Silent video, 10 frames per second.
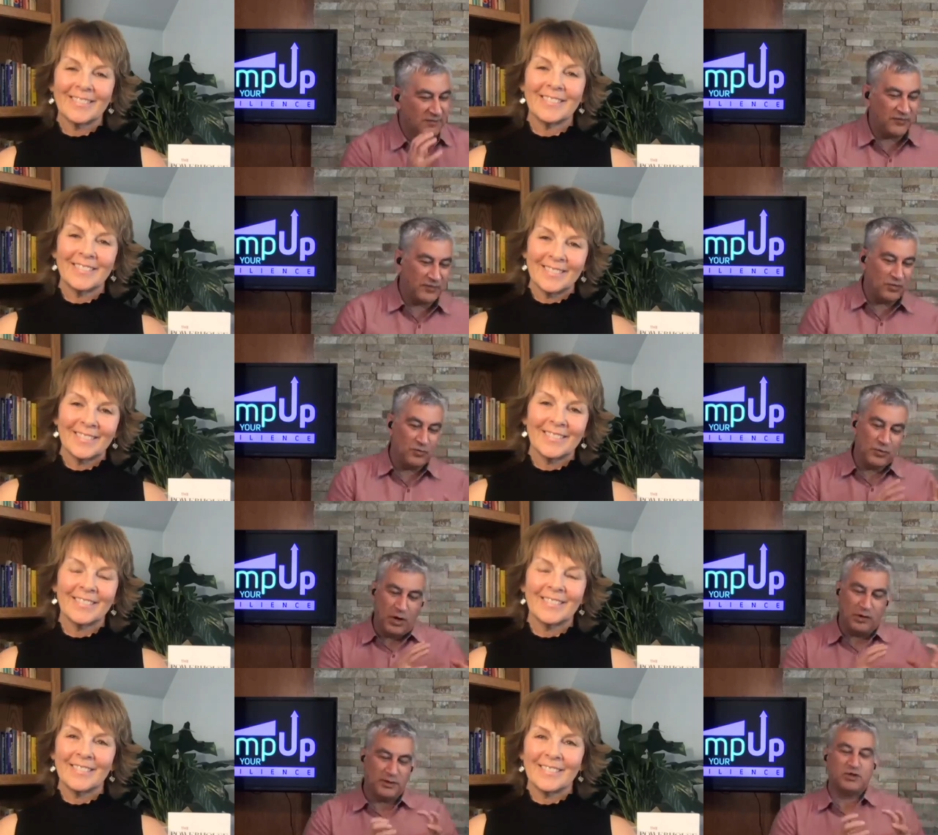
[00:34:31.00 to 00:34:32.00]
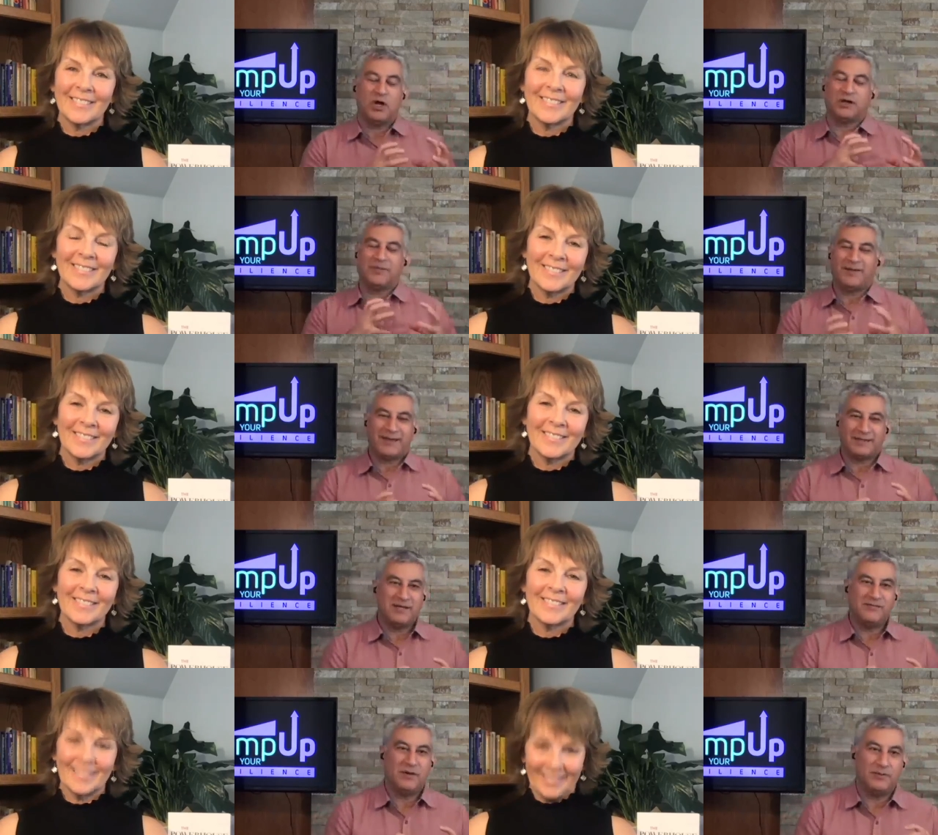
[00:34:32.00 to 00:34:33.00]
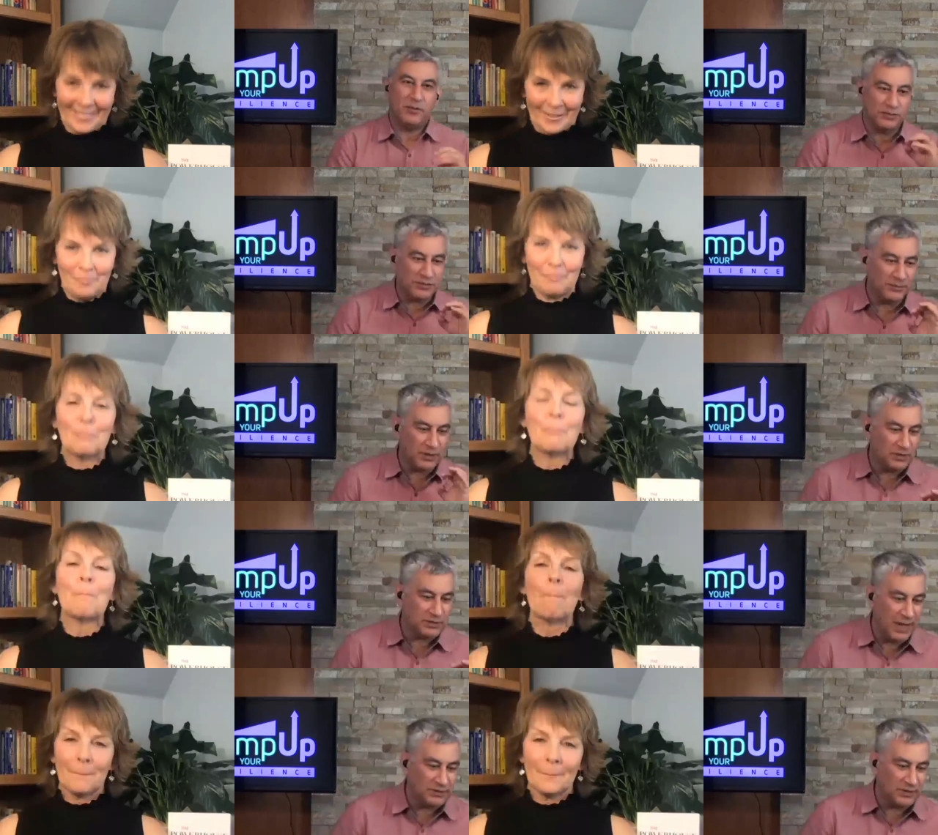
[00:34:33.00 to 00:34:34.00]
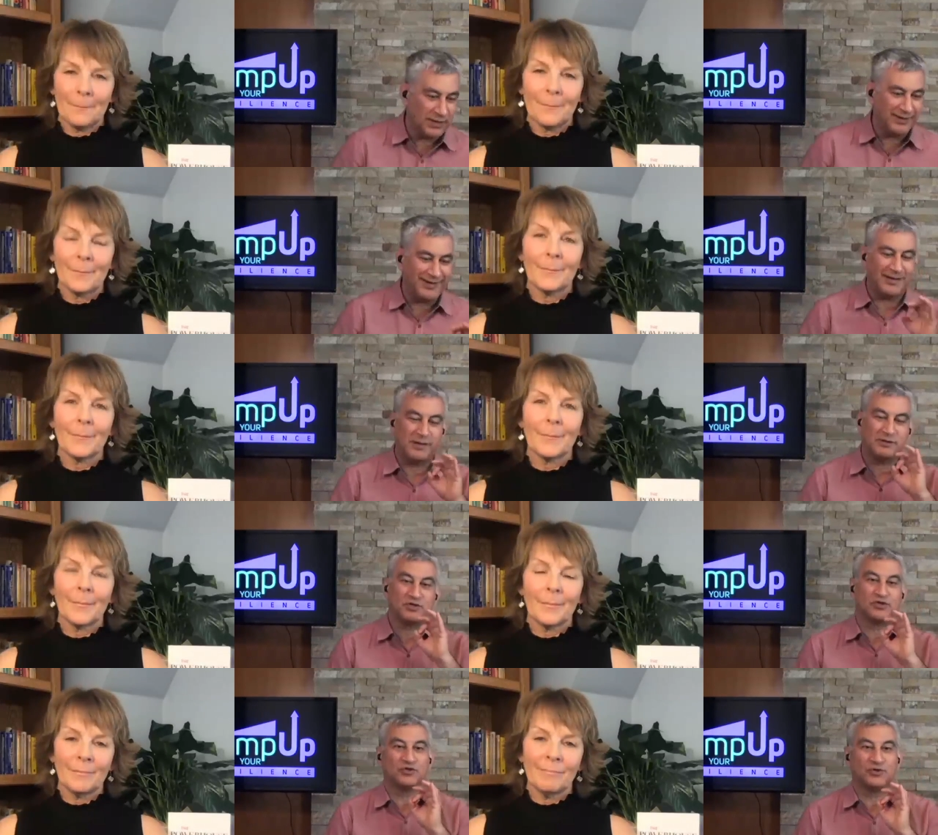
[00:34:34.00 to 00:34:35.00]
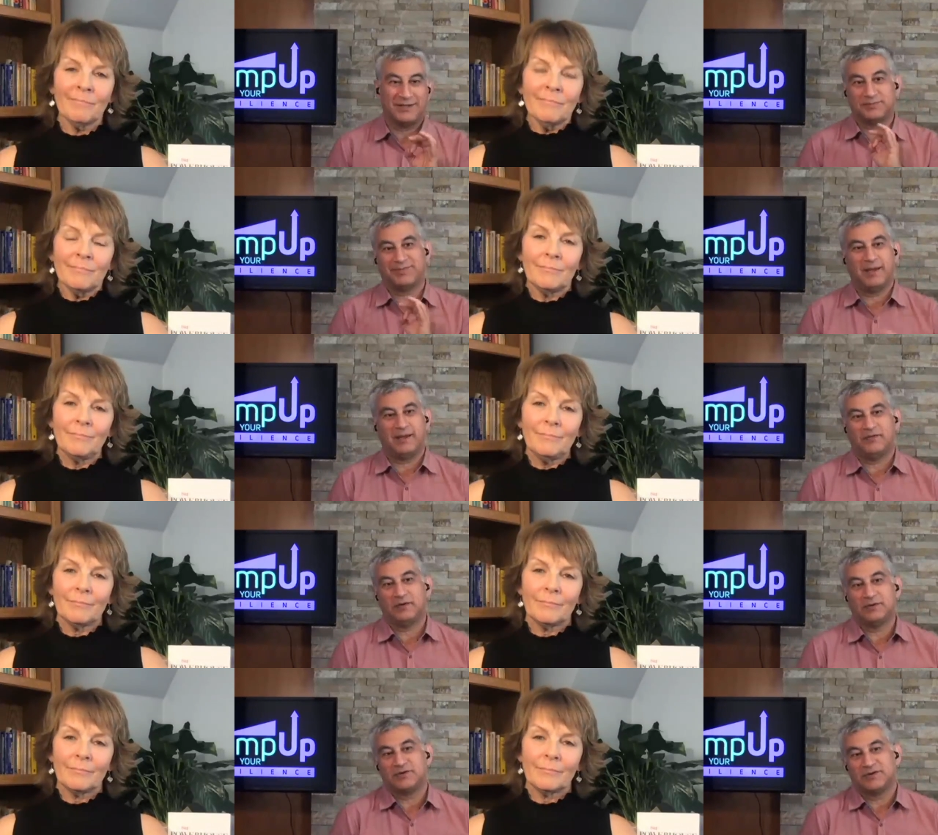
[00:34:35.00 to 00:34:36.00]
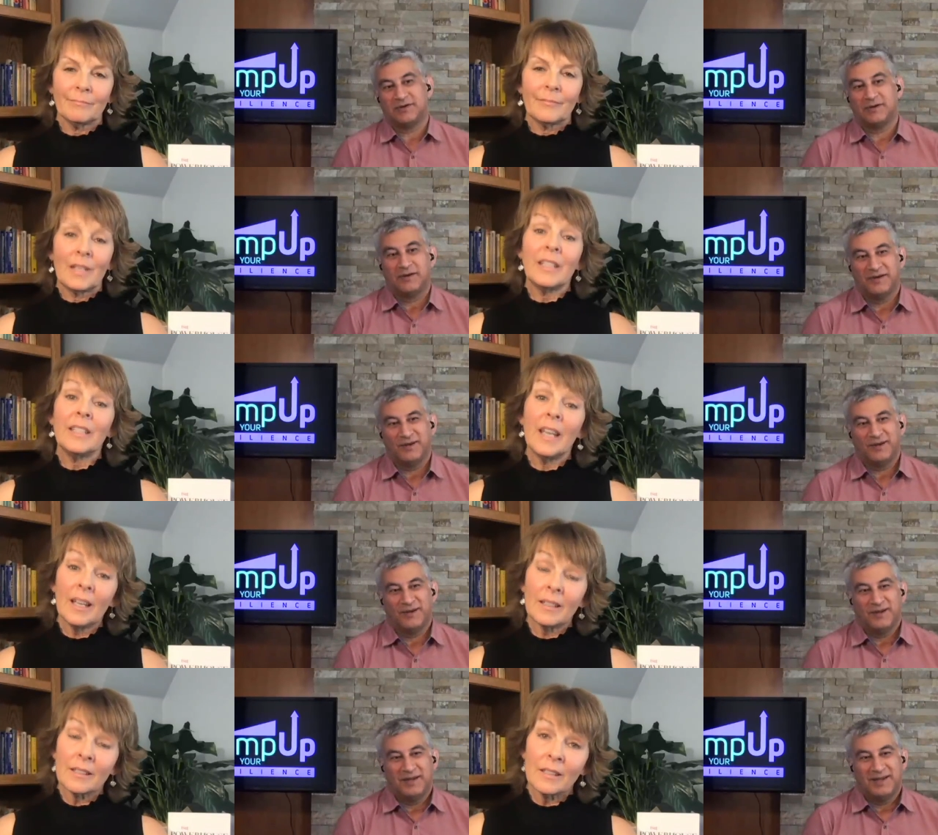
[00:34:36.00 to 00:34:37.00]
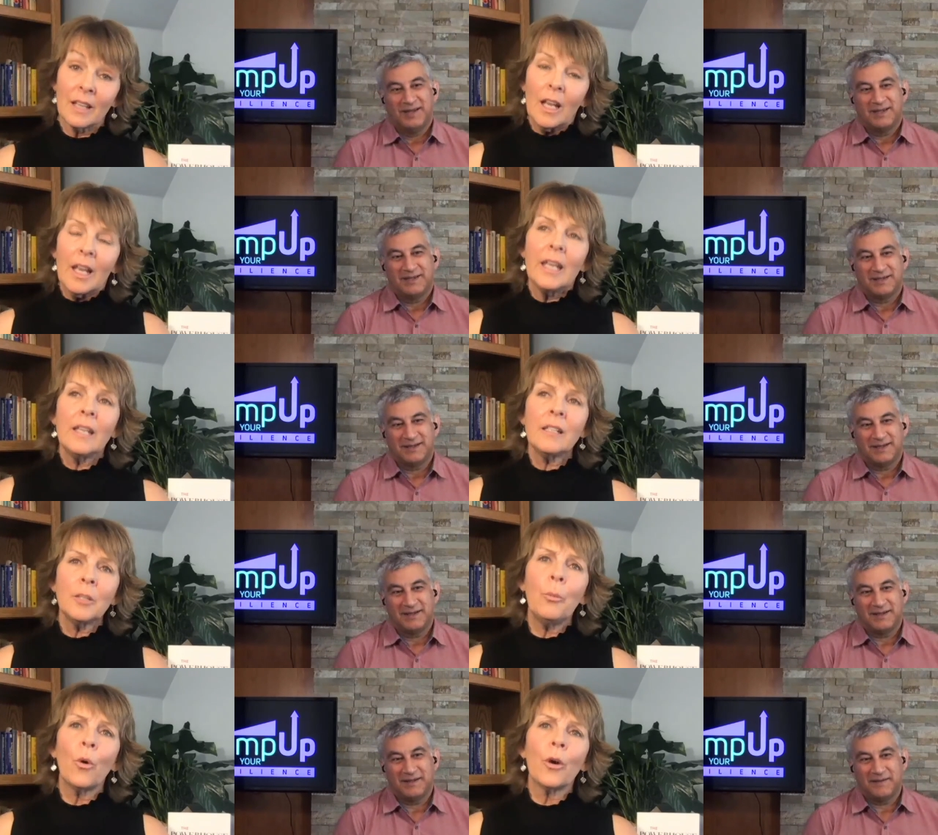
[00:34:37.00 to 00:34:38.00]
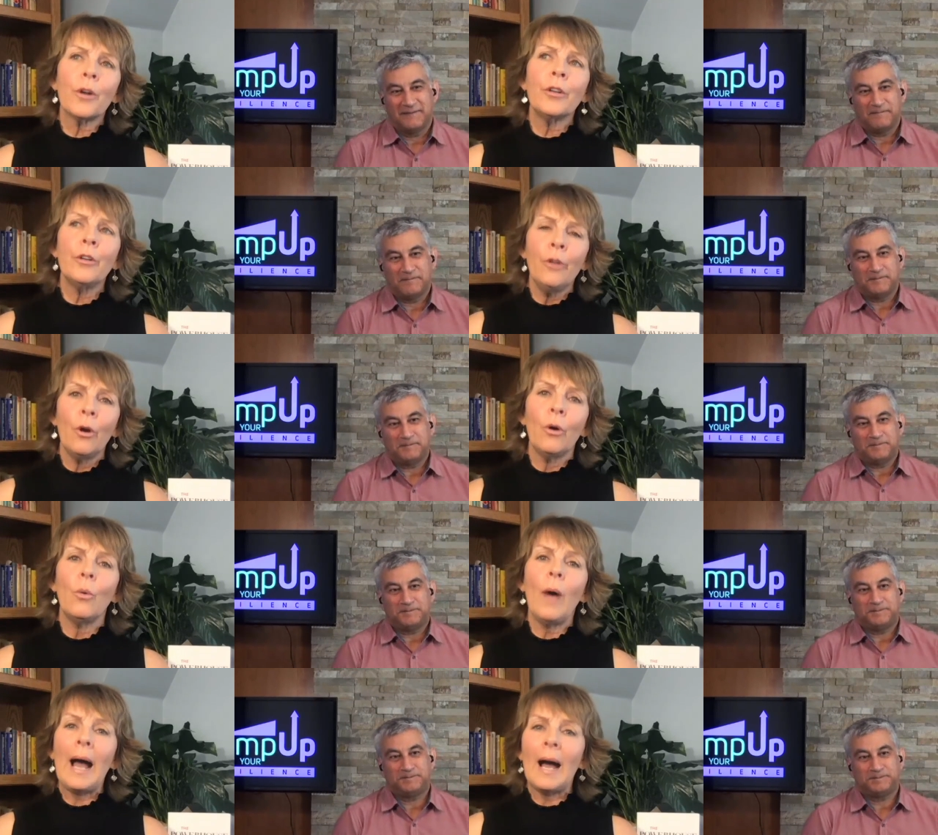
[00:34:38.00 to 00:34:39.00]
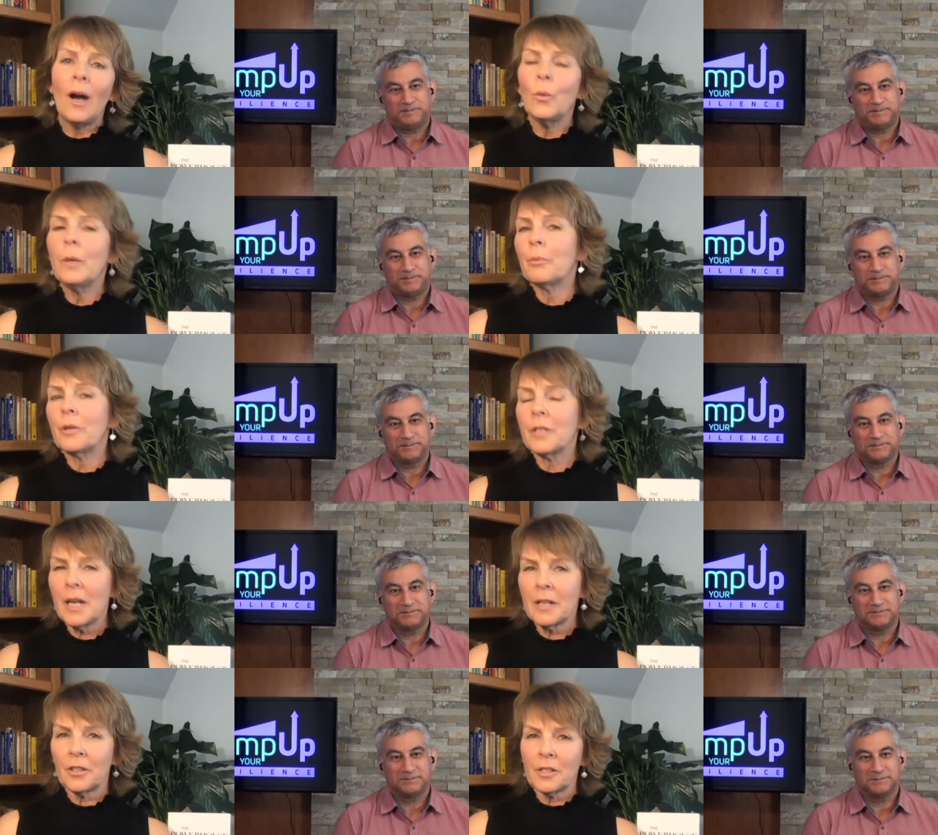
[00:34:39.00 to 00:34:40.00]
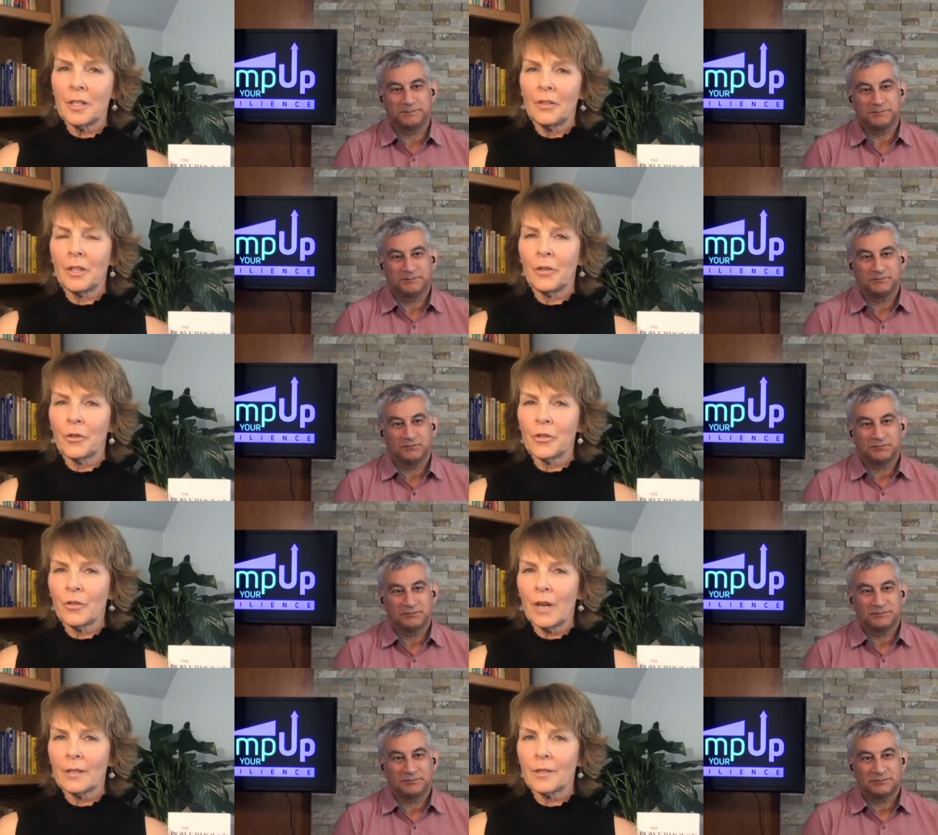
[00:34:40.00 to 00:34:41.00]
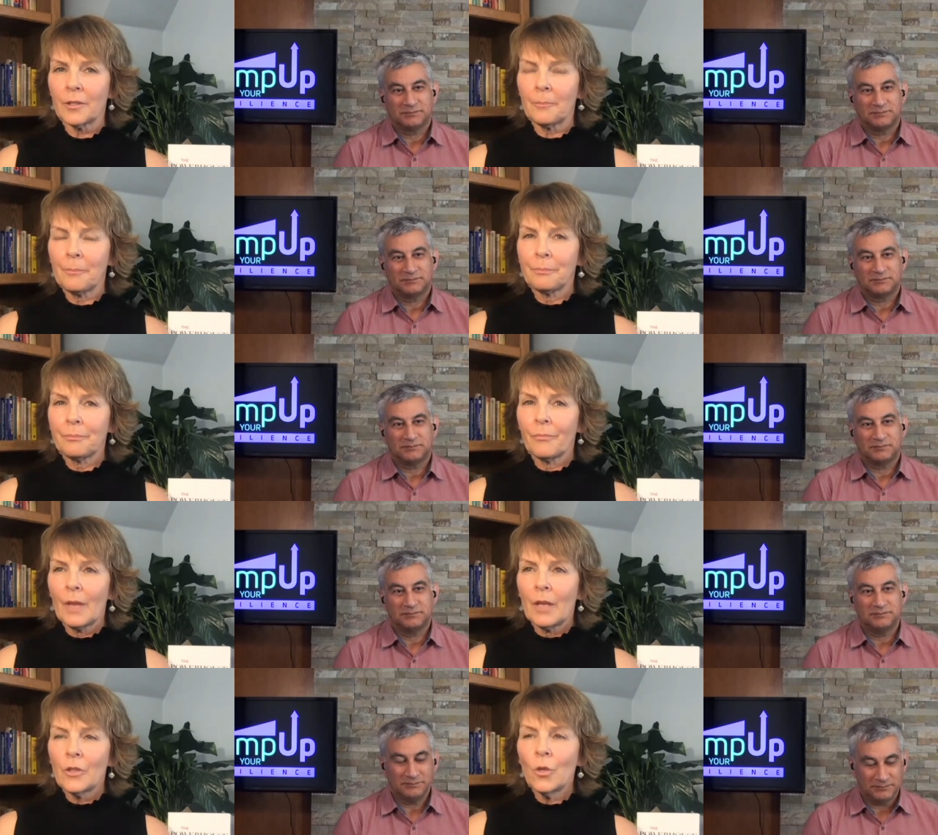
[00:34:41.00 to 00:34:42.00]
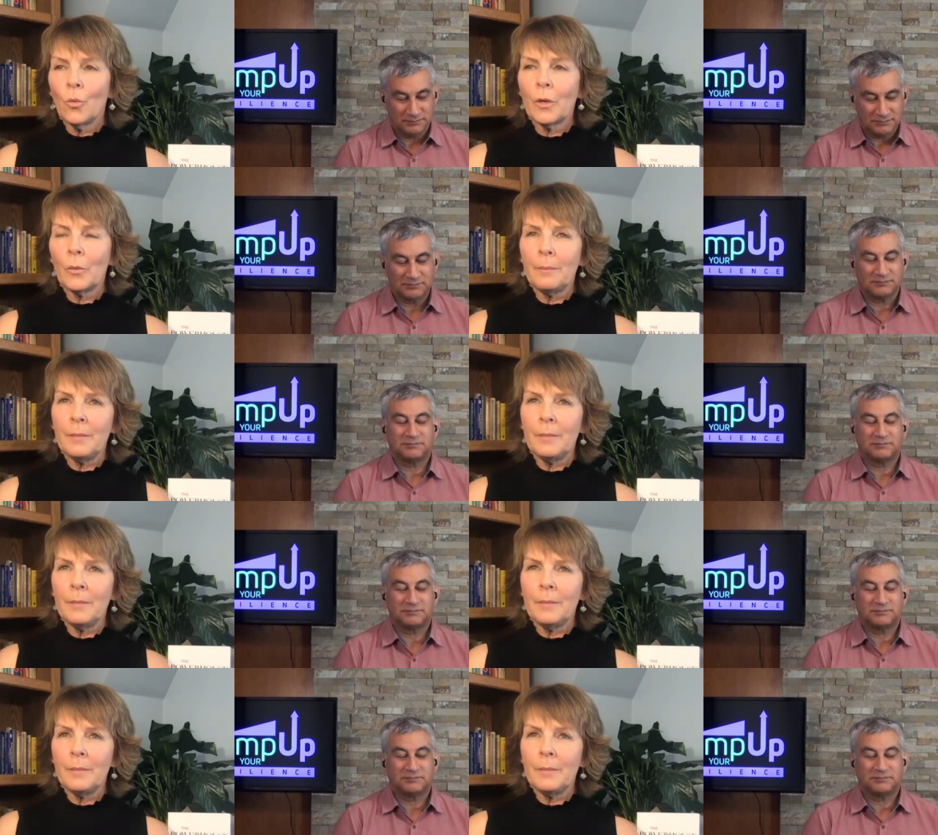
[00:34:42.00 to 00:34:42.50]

Speaker 1: fit room, we already talked about activity, but something you dive into there are stress behaviors.
Speaker 2: Yes it's important to know how we protect ourselves under stress. Mm-hmm. So, what do I